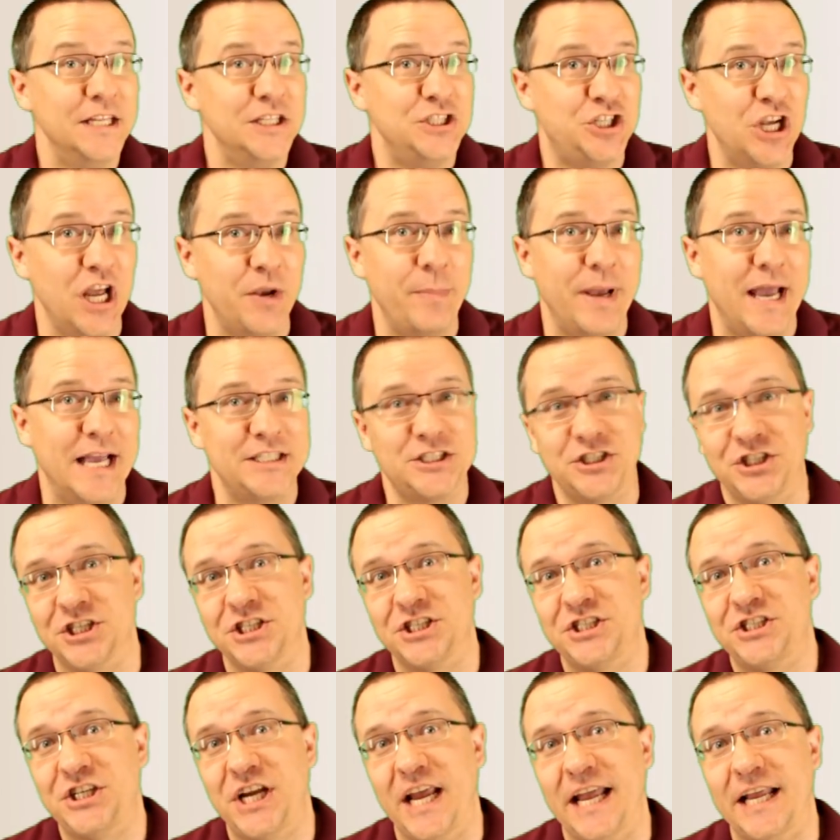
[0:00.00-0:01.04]
GEDmatch
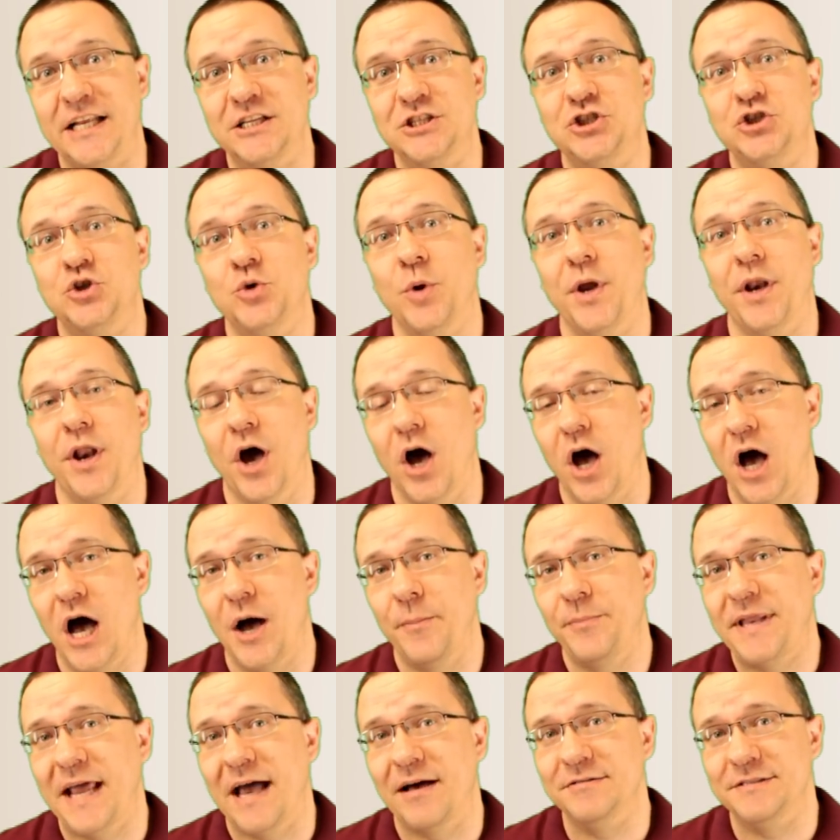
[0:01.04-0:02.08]
just changed to an
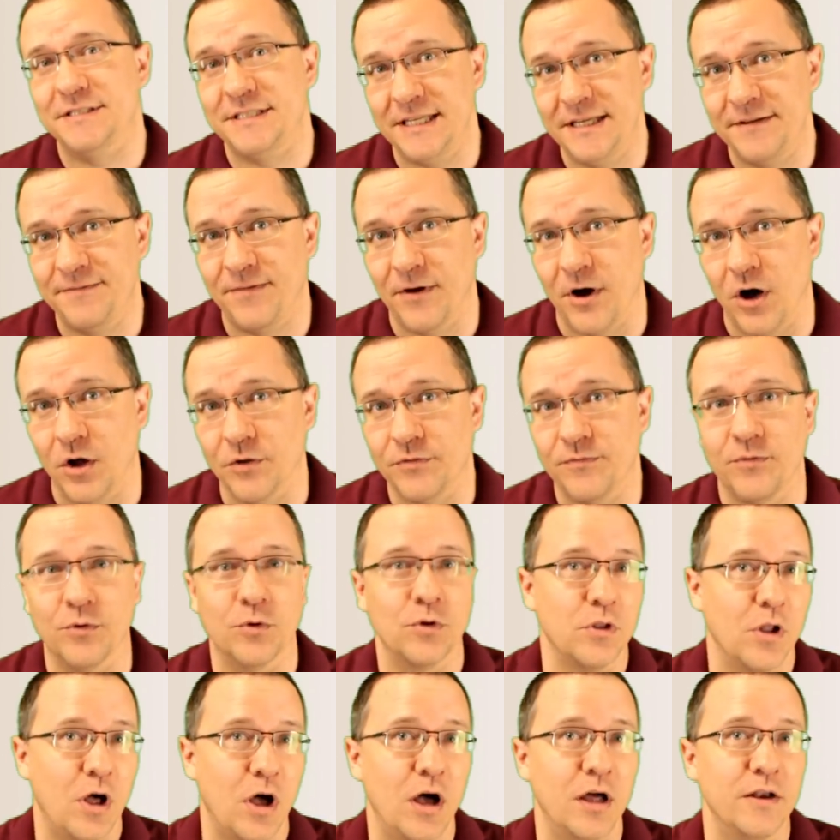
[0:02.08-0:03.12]
opt-out default for
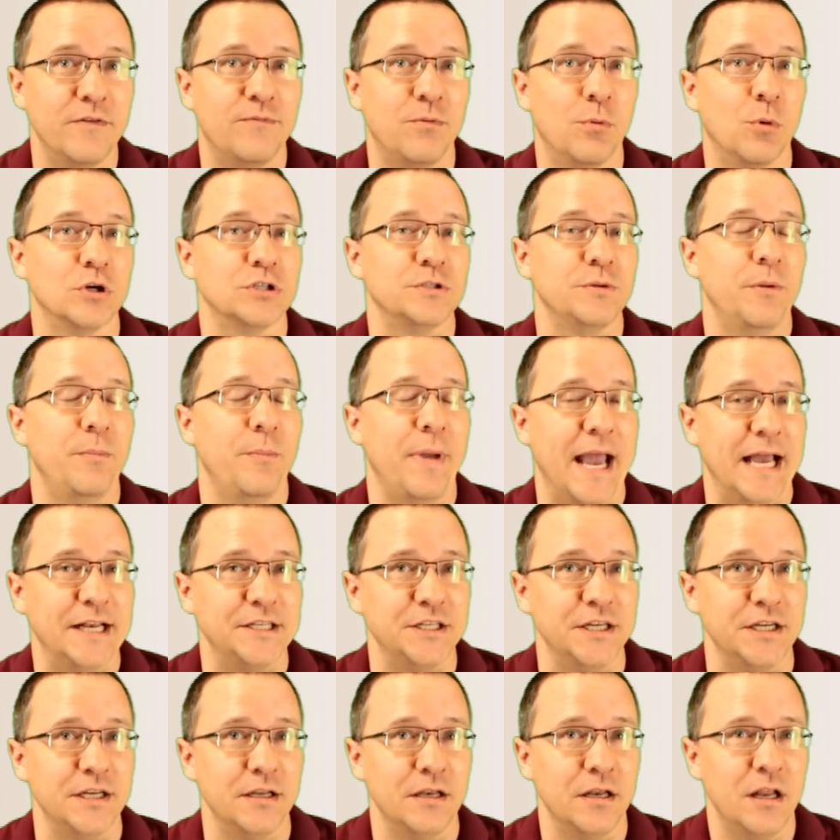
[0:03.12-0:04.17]
law enforcement
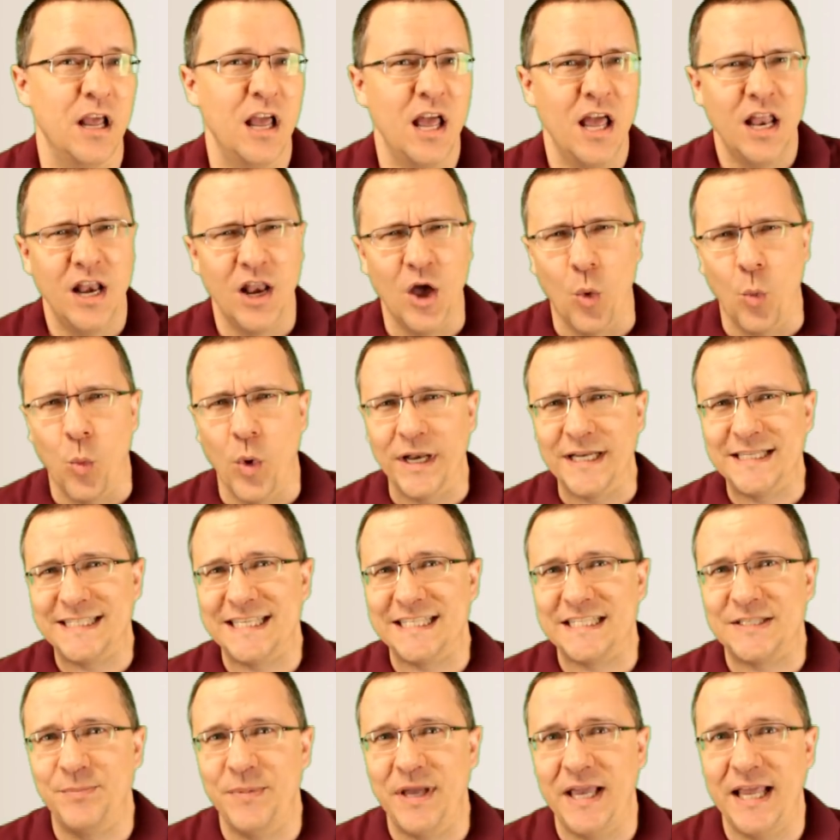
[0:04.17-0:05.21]
matching. Now, what does
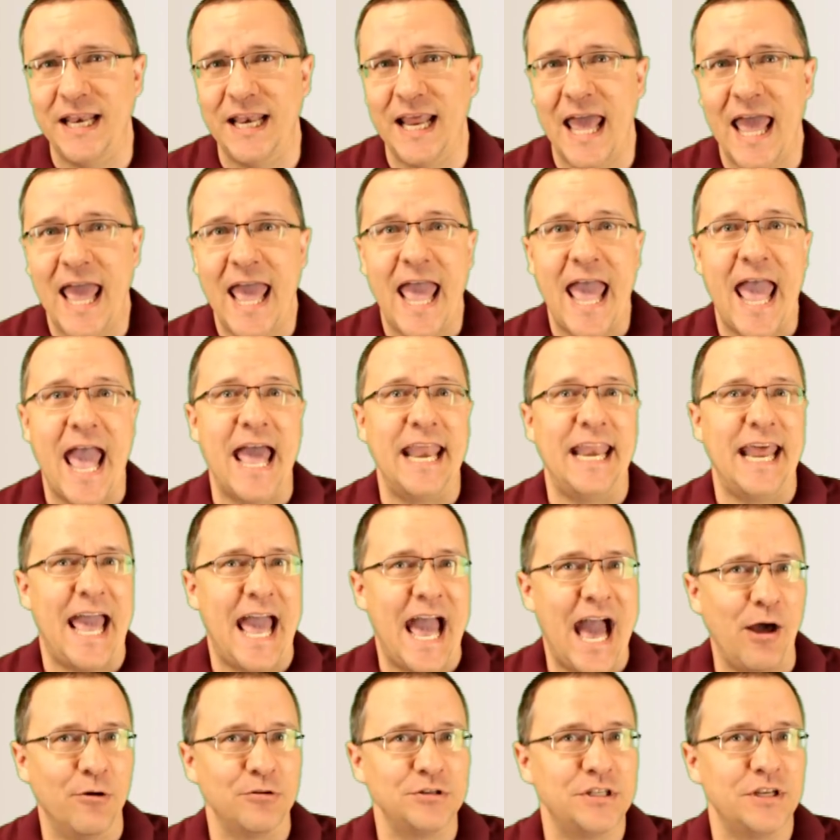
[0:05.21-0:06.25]
this mean and
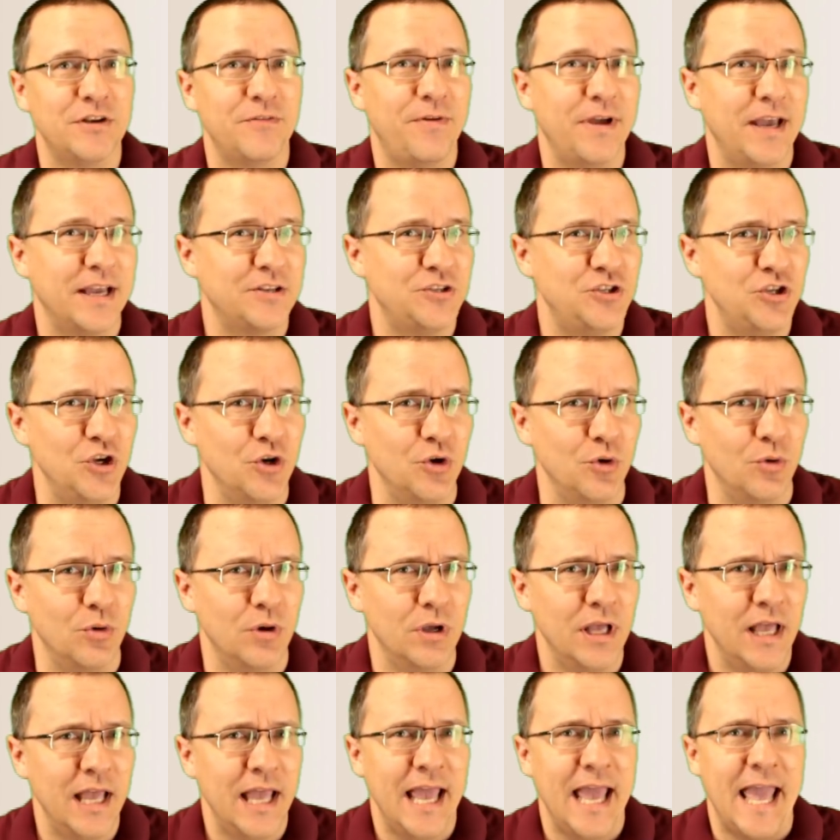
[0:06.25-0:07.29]
how does it affect you?
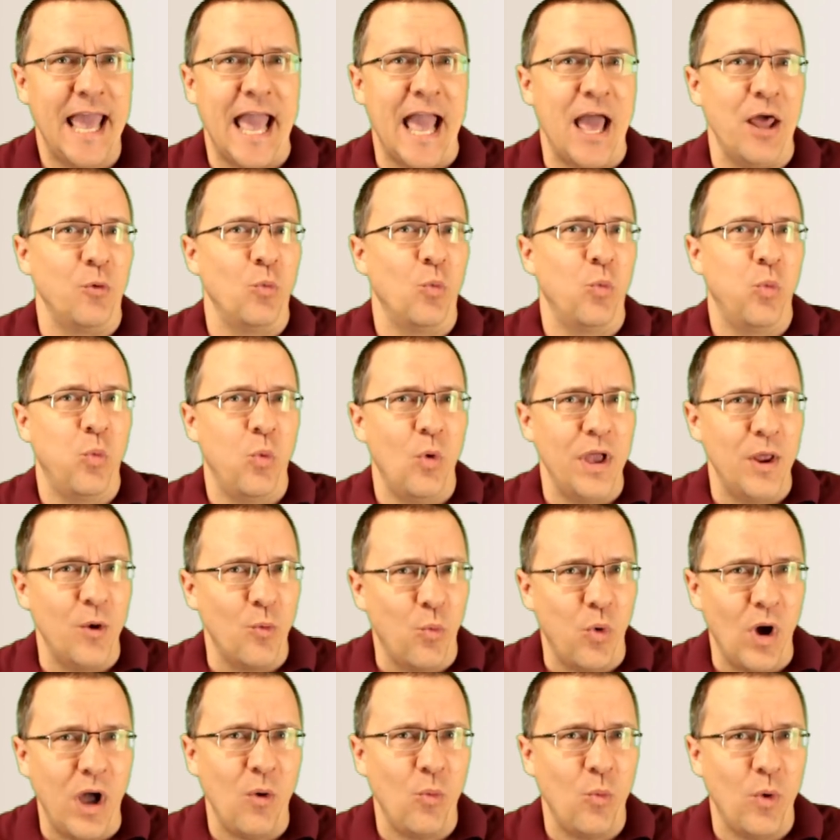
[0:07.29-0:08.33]
And in
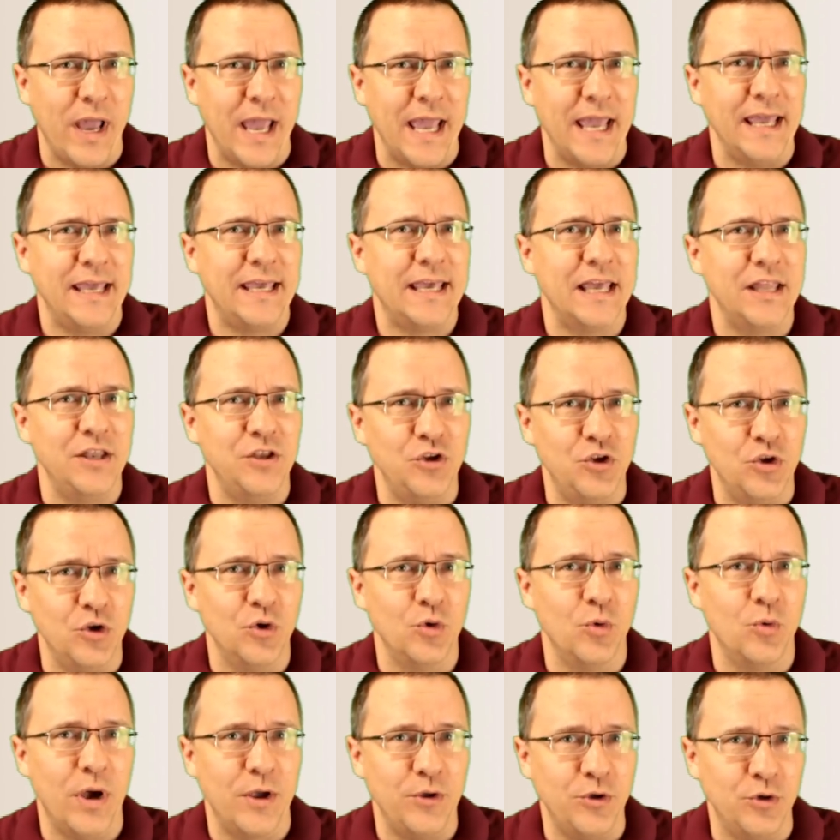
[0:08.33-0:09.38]
what way can
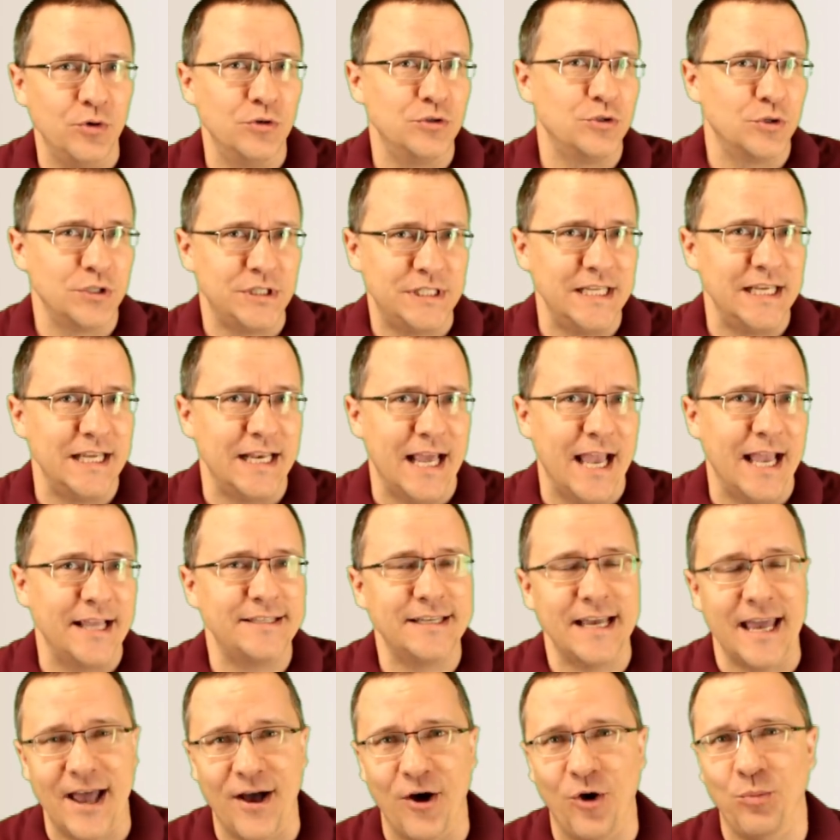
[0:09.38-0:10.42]
you use your DNA to
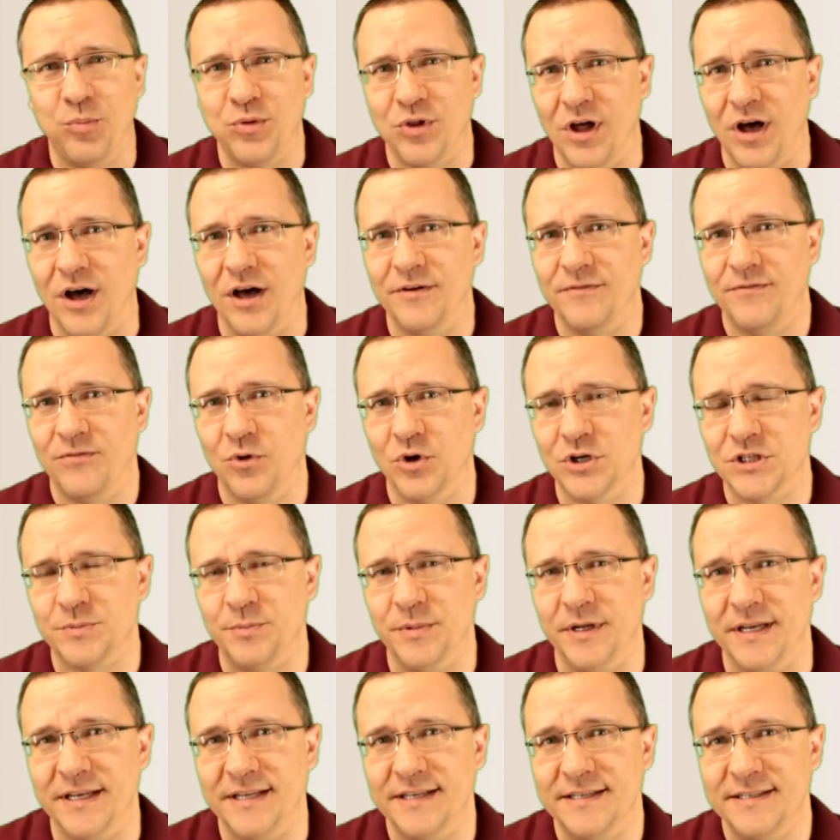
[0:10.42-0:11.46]
help law
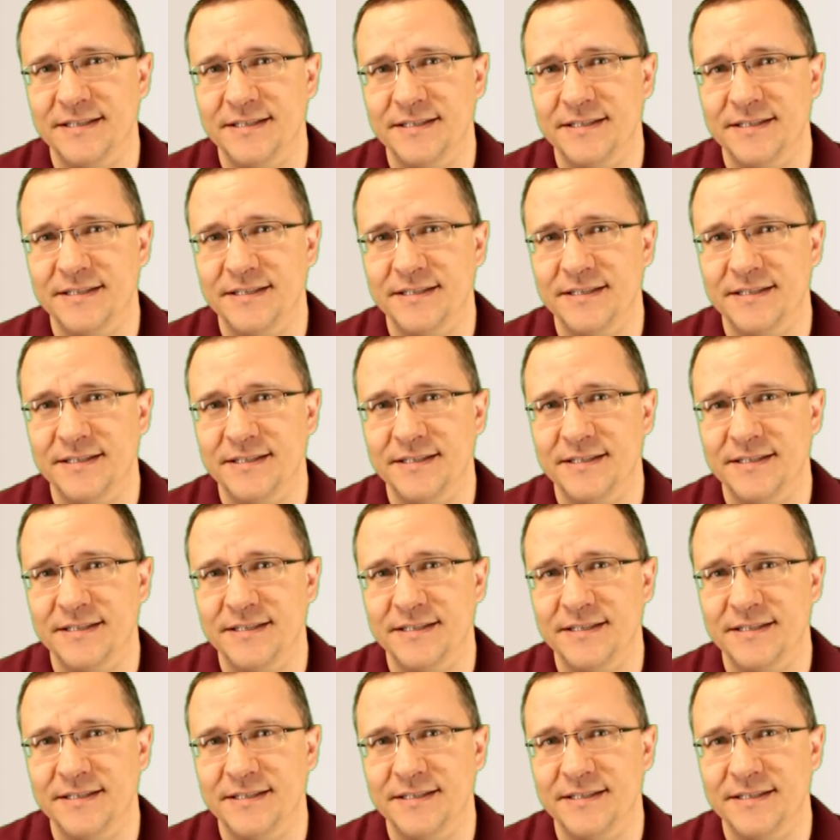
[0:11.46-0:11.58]
enforcement?